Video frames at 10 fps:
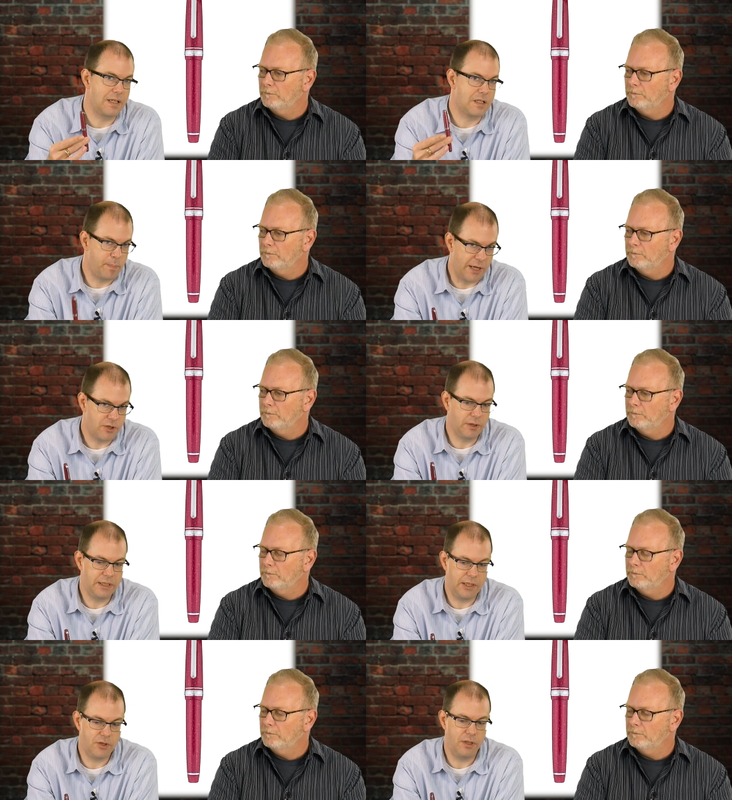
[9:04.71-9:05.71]
Speaker 1: is a special
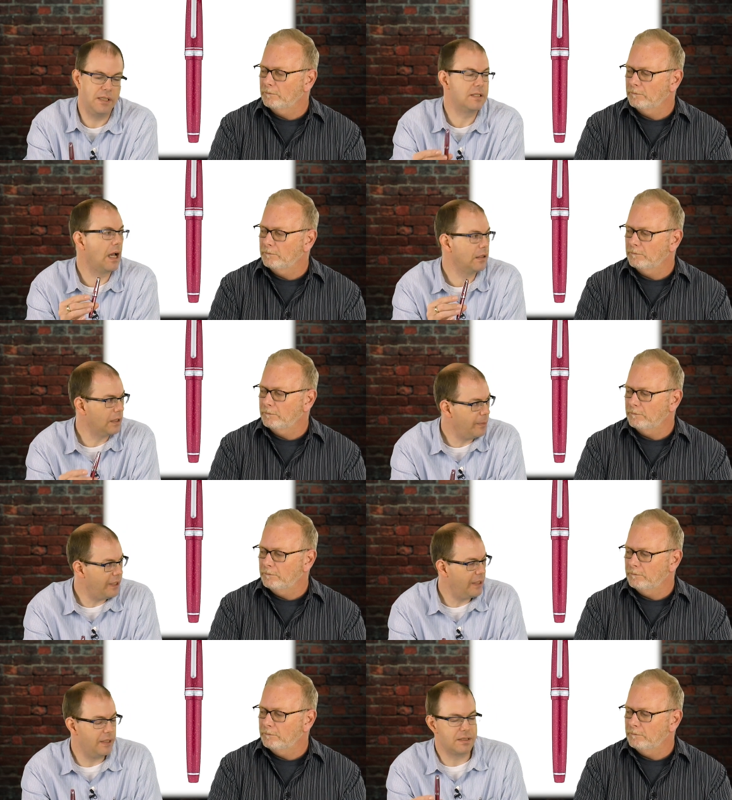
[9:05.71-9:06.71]
edition. It is not
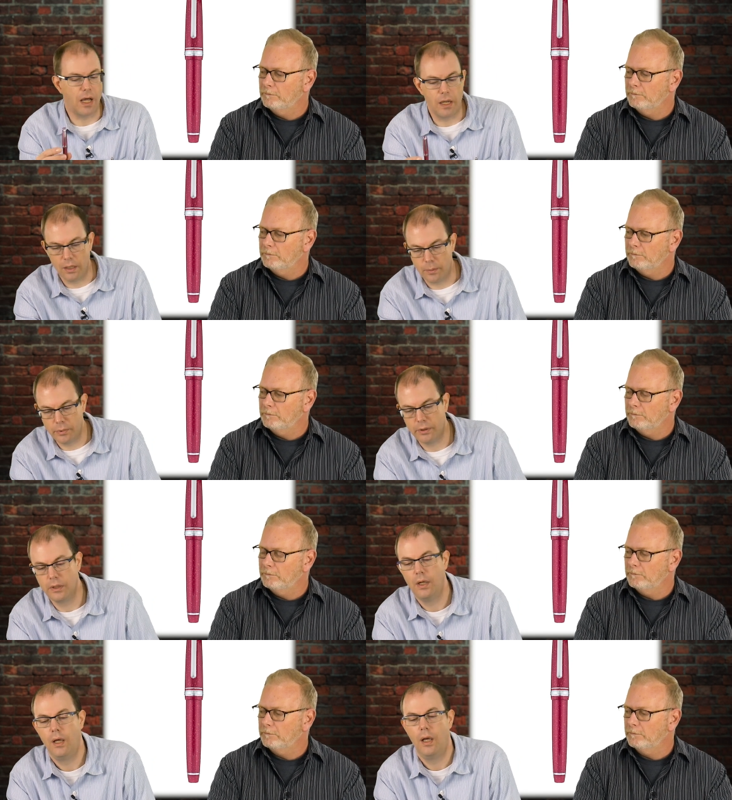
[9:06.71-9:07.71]
limited. It is not
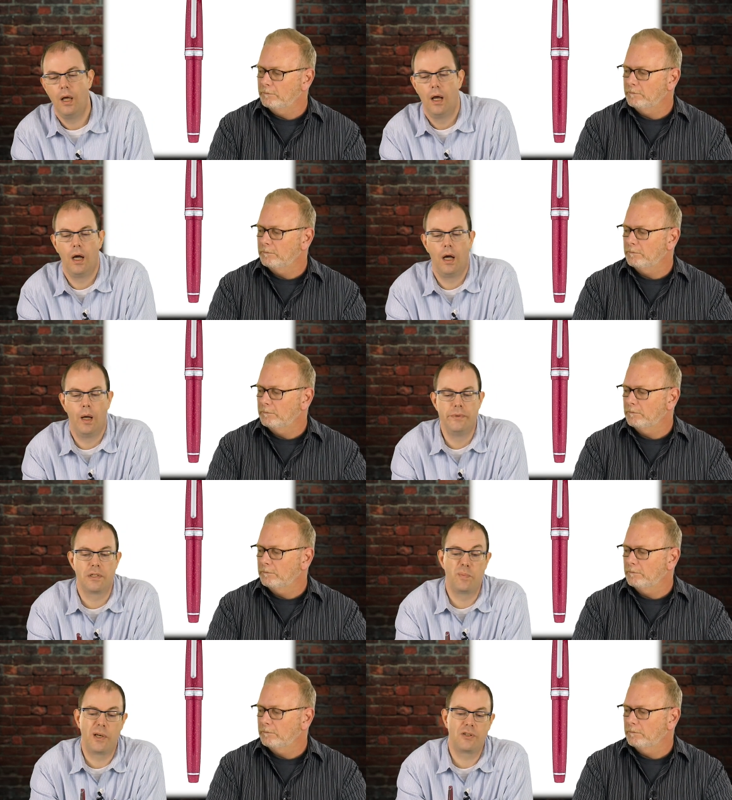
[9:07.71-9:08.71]
numbered. It's
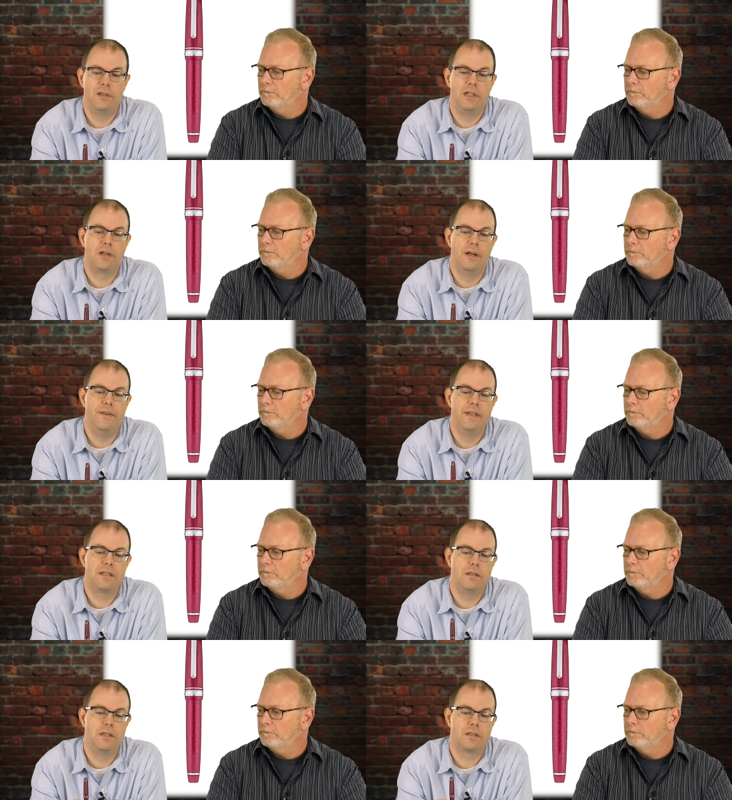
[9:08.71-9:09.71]
a special edition, and
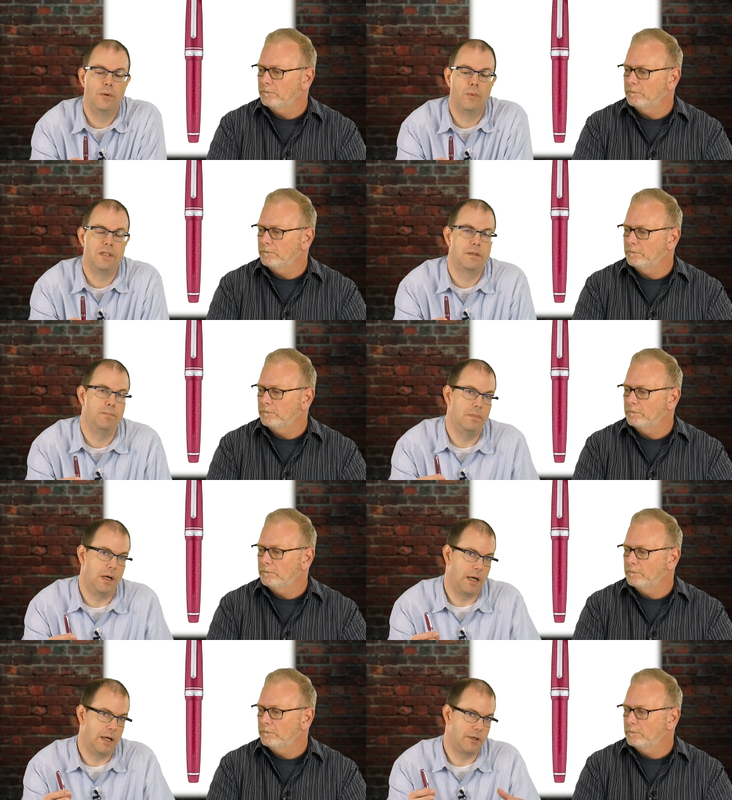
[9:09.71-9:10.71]
this edition was
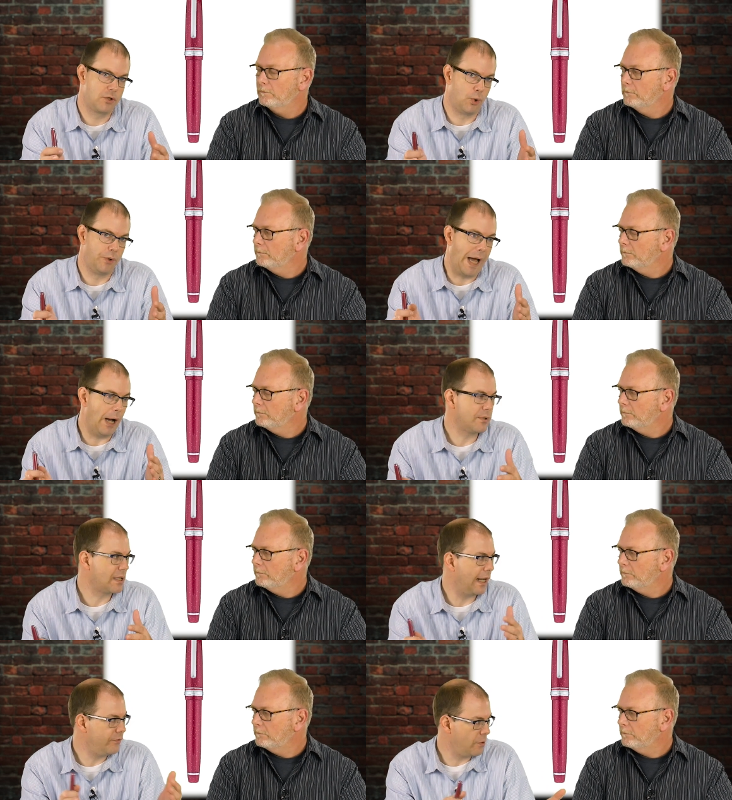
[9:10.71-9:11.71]
sold
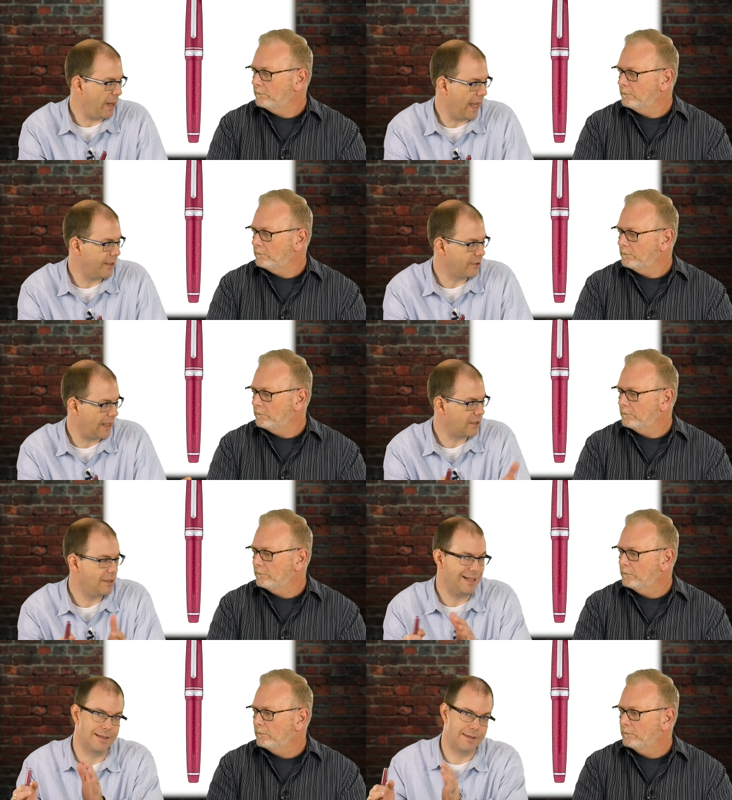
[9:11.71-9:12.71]
outside of Japan. So they
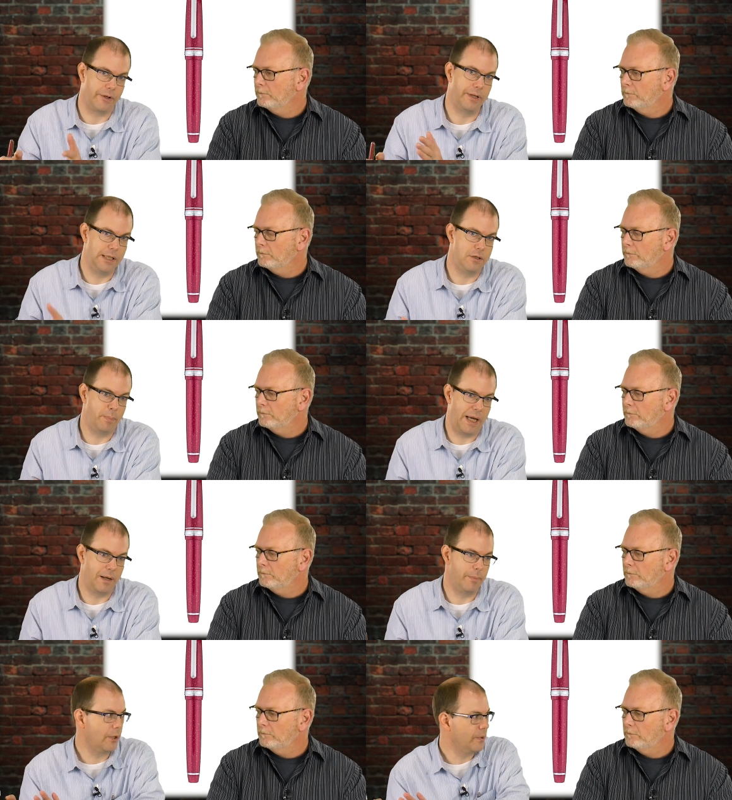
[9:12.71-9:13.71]
actually didn't sell it in
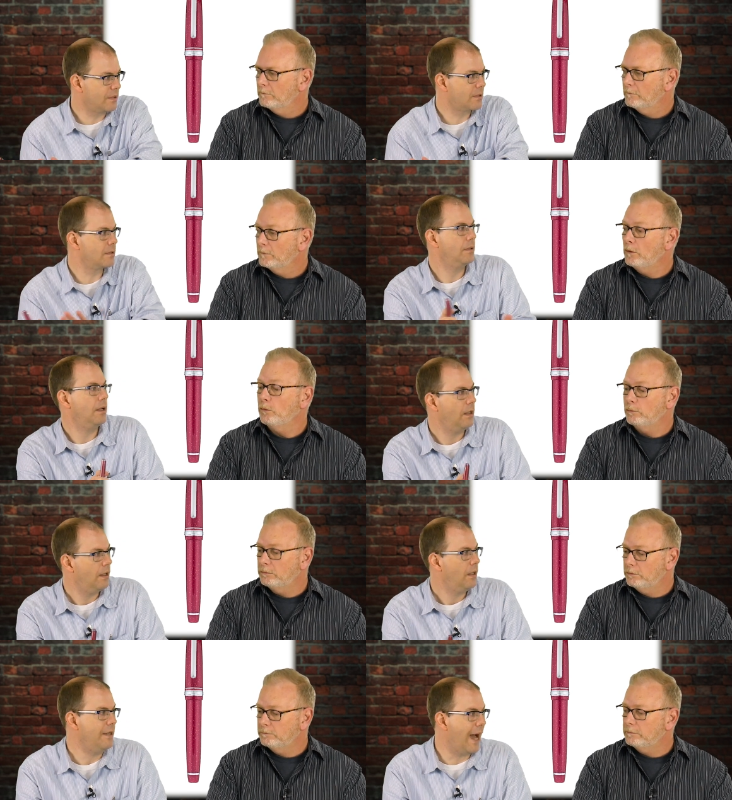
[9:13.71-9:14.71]
Japan, but it was
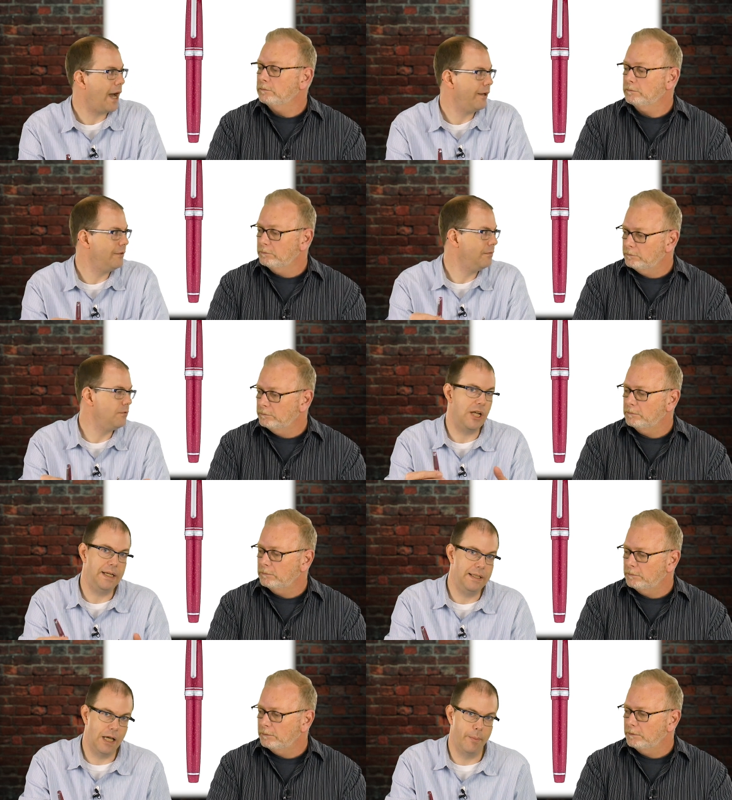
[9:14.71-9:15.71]

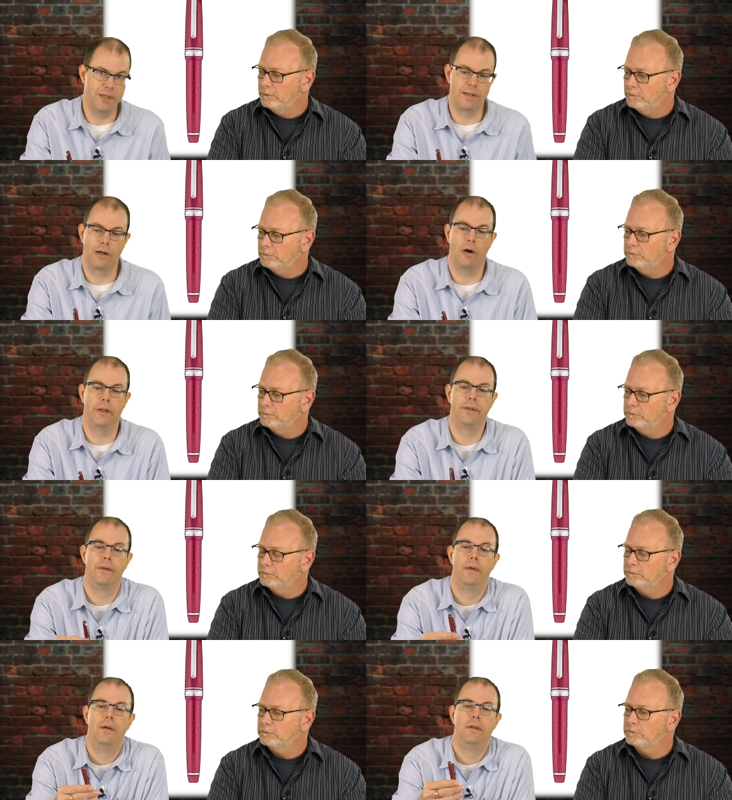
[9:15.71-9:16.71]
non-JDM, as they call it,
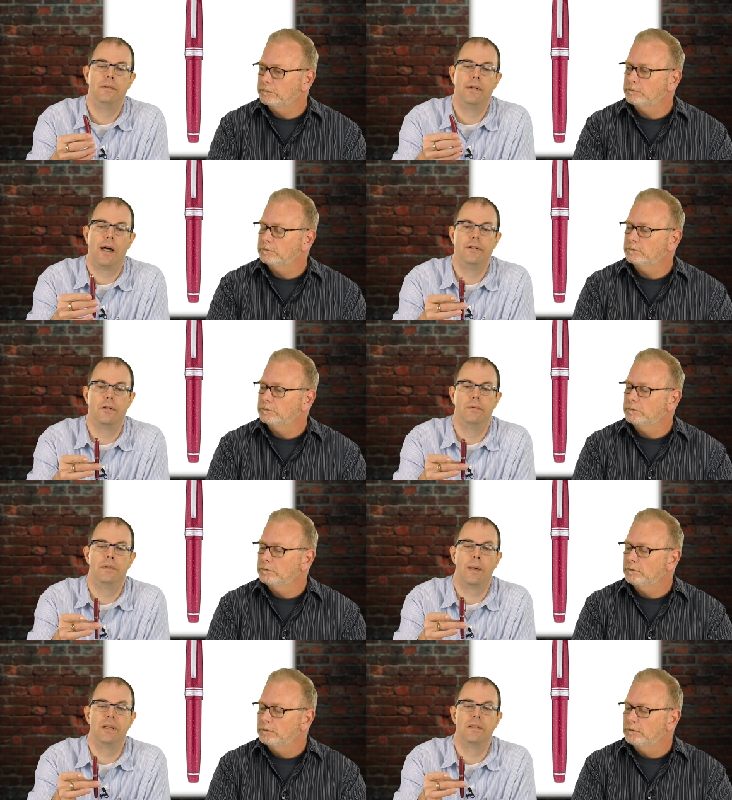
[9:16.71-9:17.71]

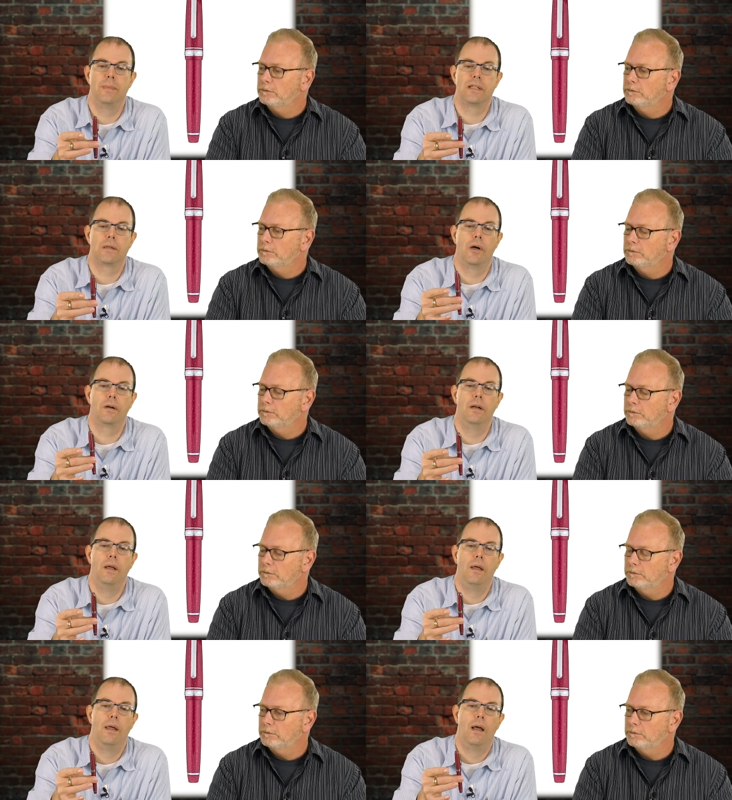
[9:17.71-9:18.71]
non-Japanese domestic
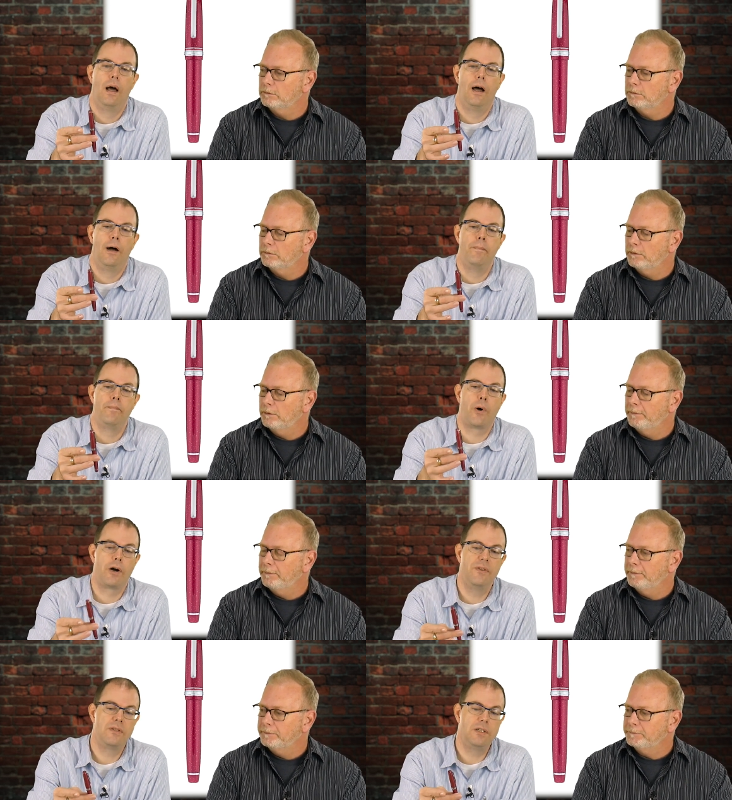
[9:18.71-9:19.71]
market. Part of the